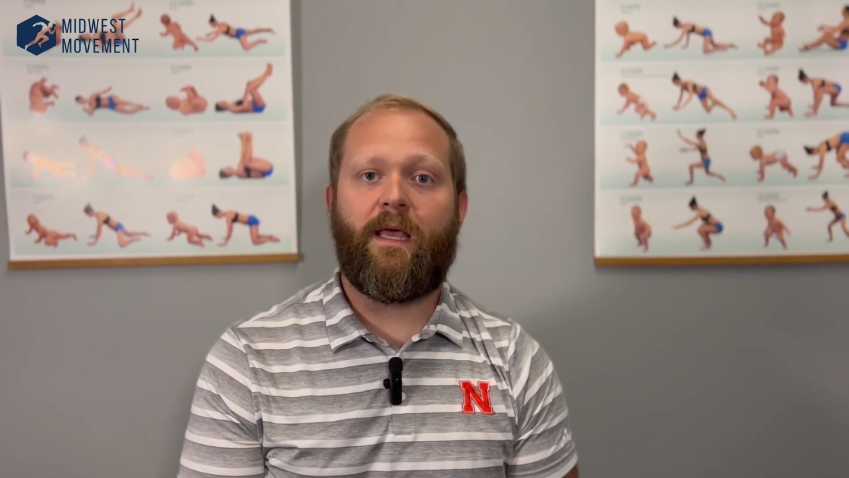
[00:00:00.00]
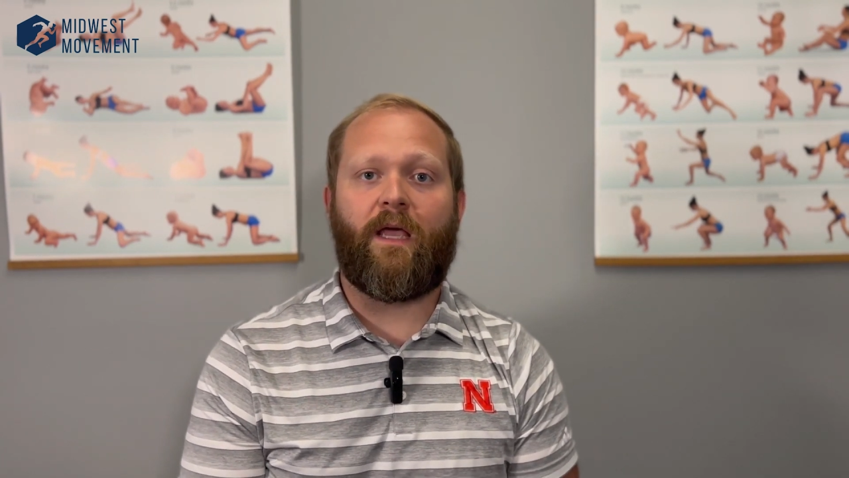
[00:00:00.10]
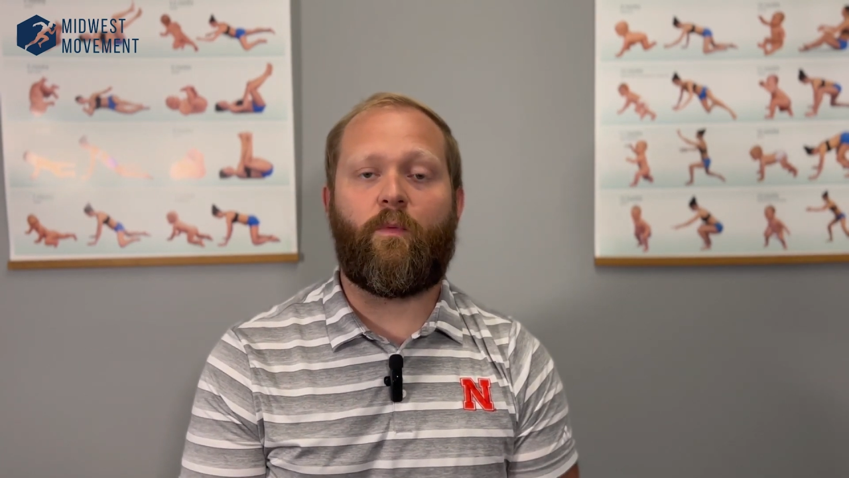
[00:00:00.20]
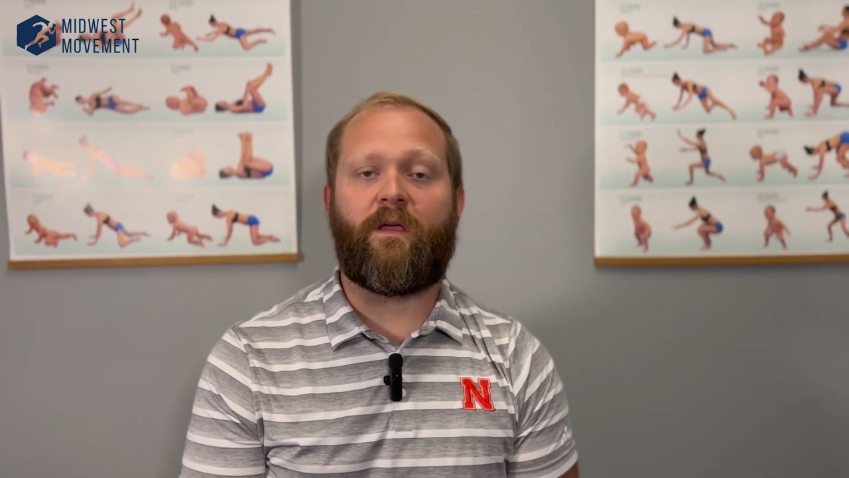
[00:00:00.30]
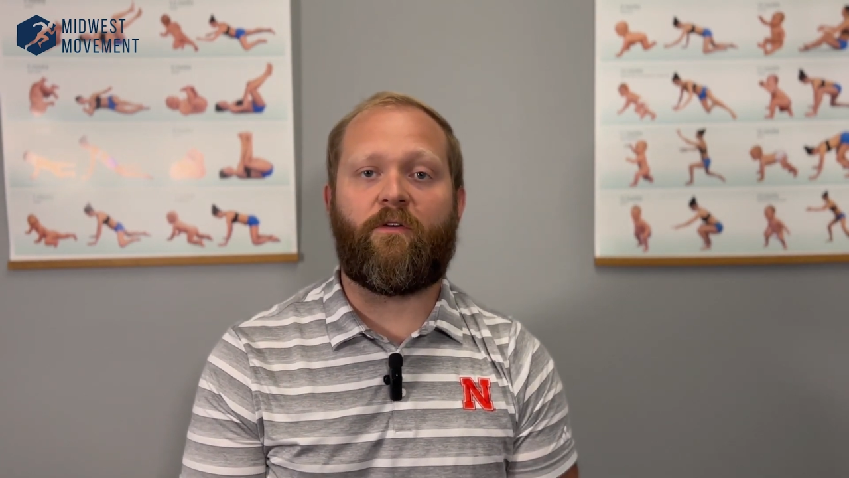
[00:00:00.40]

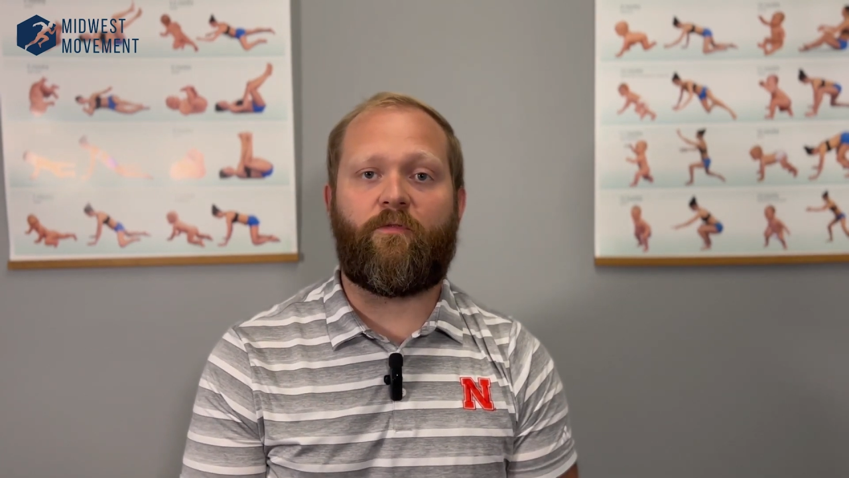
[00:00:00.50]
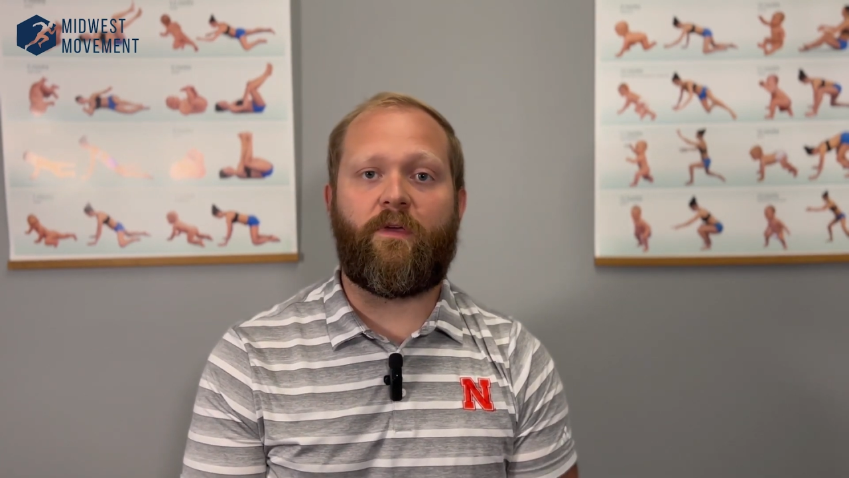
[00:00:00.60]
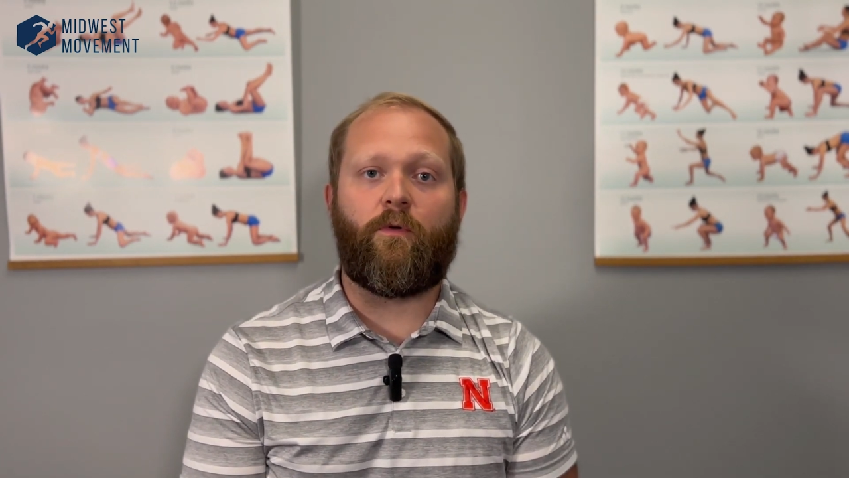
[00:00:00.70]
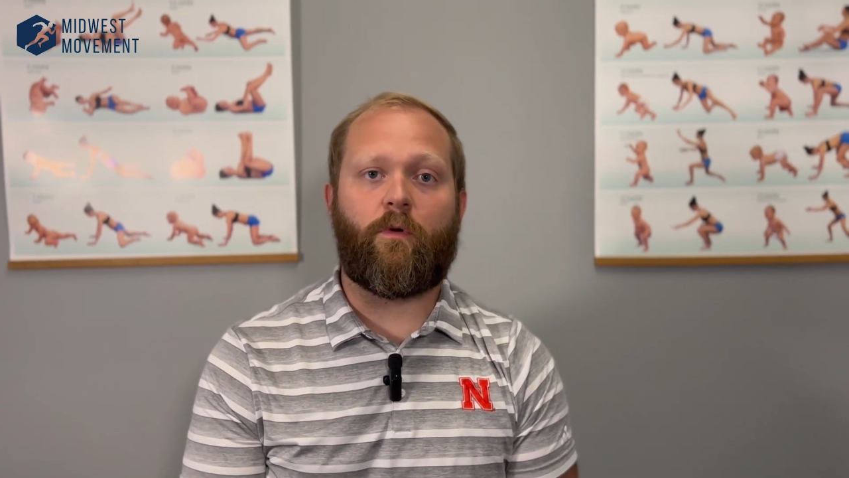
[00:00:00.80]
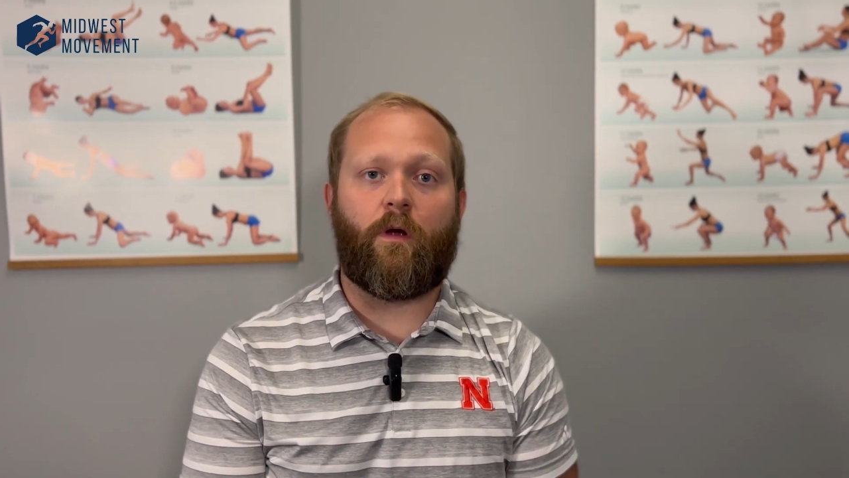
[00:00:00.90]
and we get
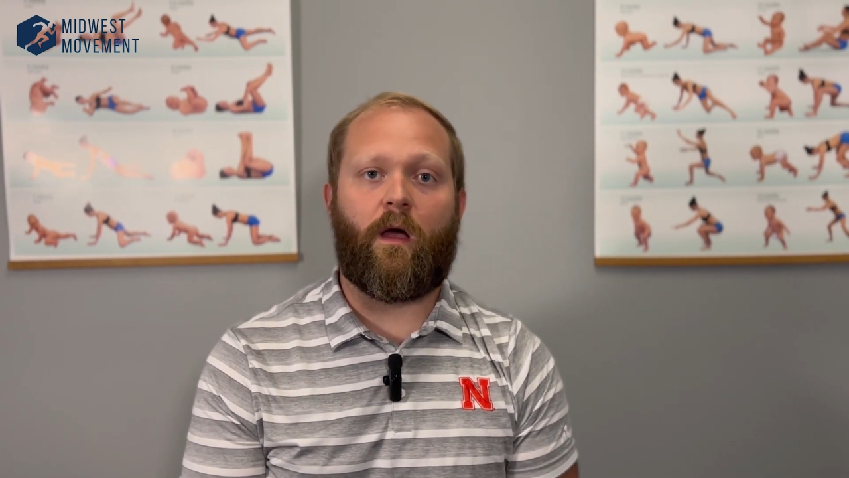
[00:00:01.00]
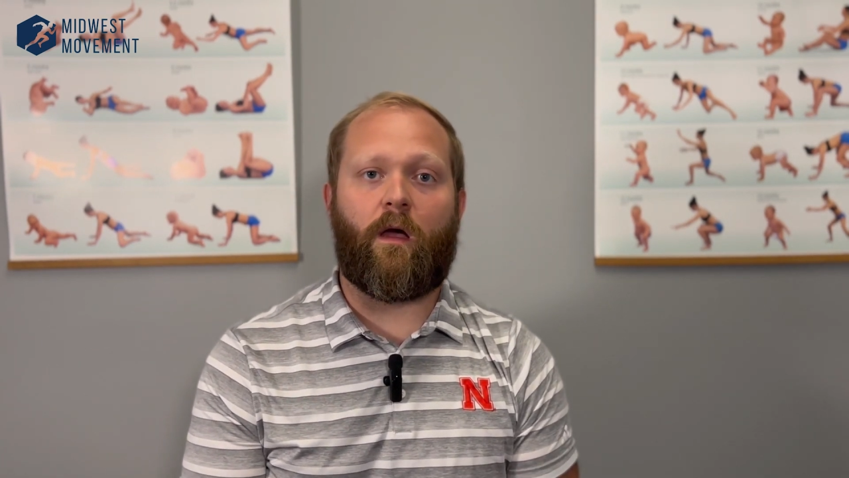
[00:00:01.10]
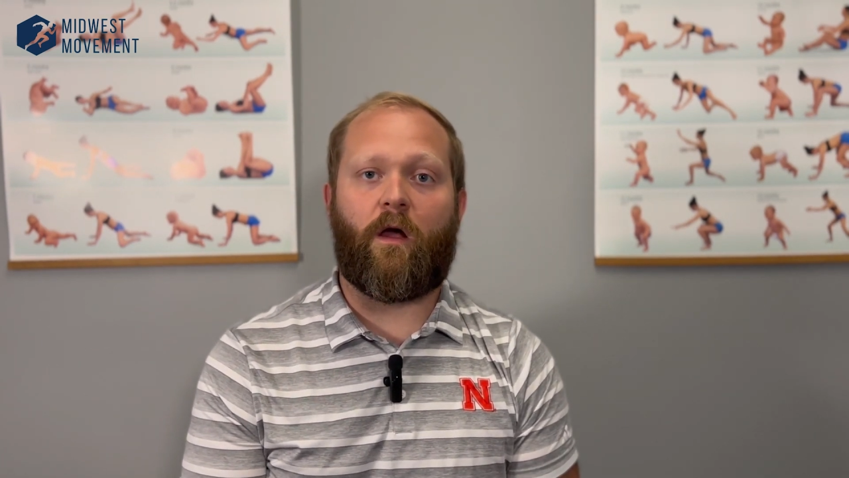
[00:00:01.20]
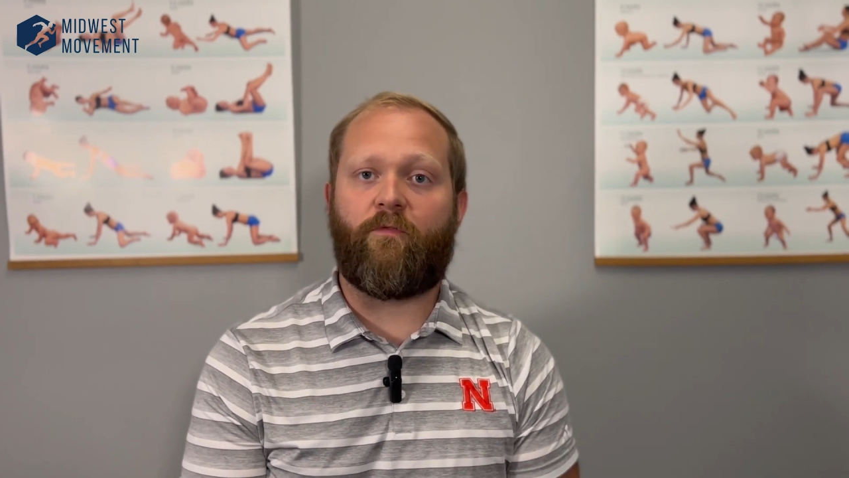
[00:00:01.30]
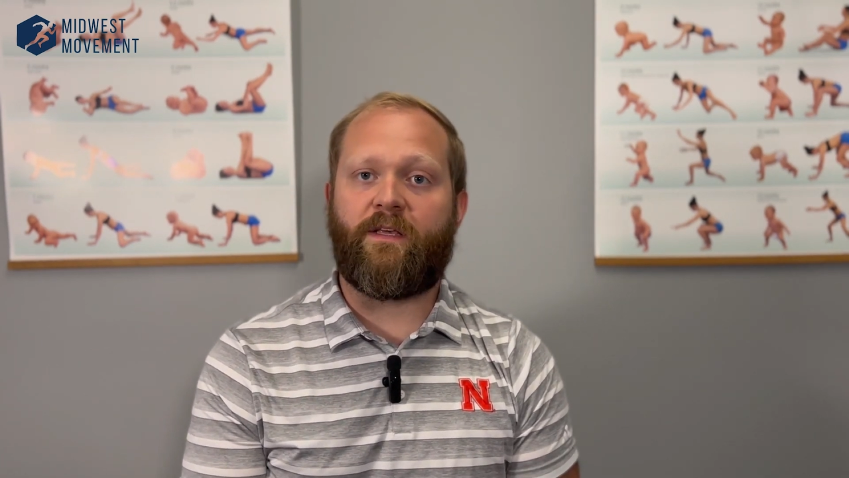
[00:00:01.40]
fewer
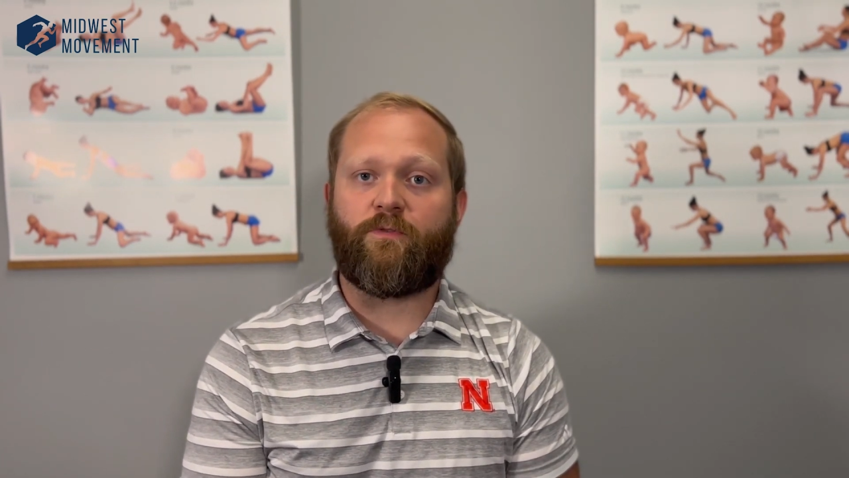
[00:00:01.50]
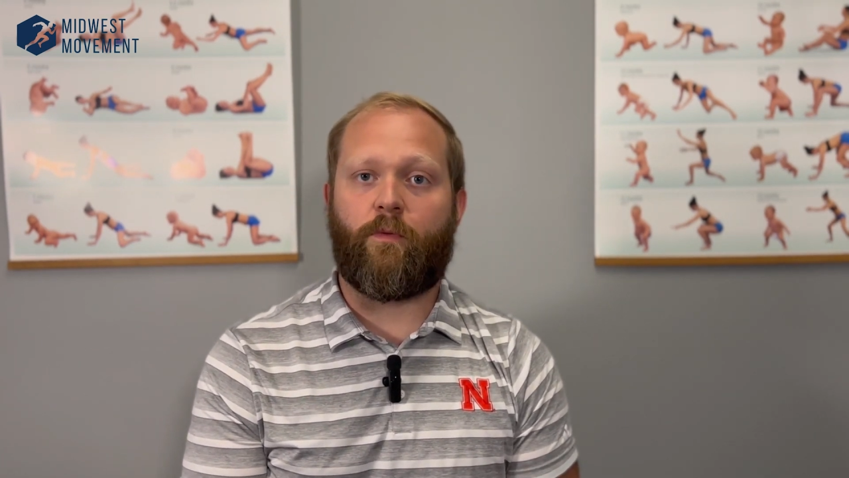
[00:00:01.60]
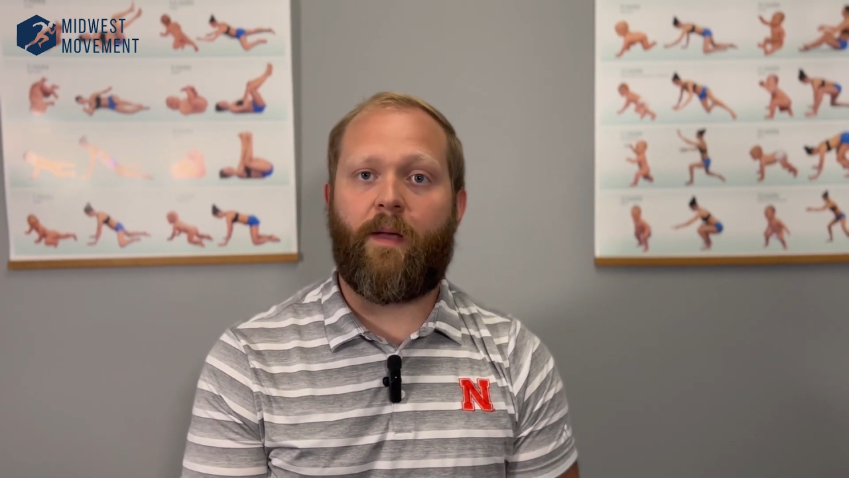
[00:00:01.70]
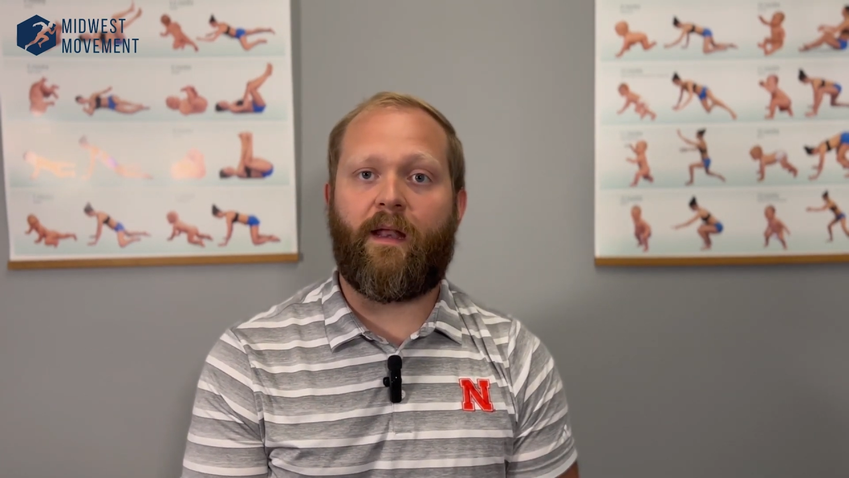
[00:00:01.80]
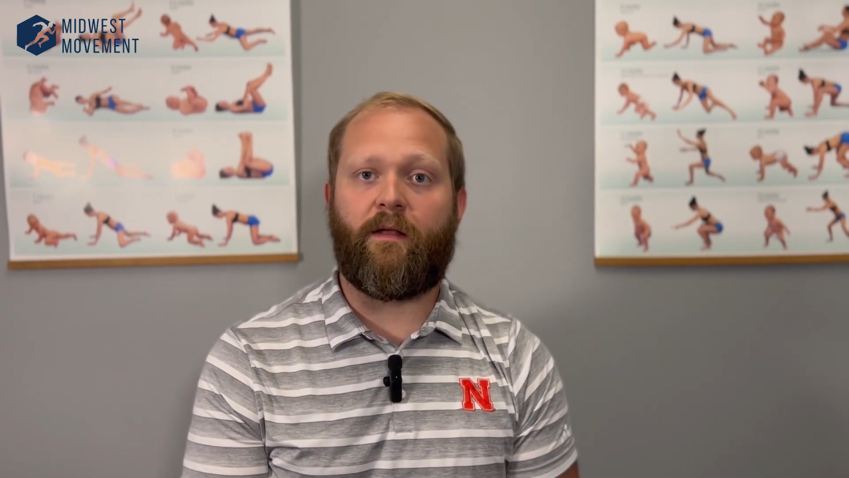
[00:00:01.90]
of these
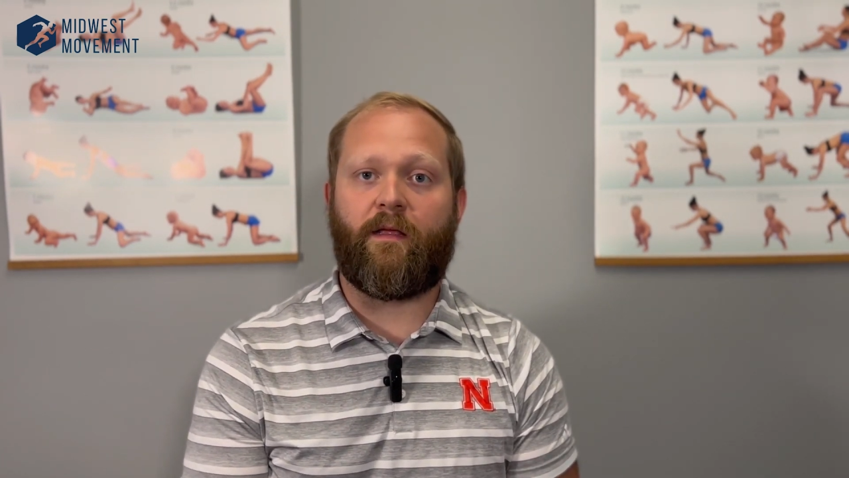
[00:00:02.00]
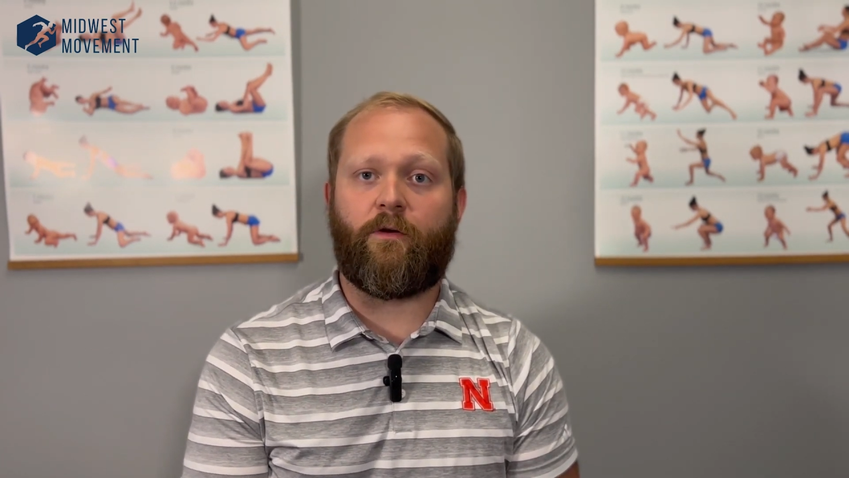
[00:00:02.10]
repetitive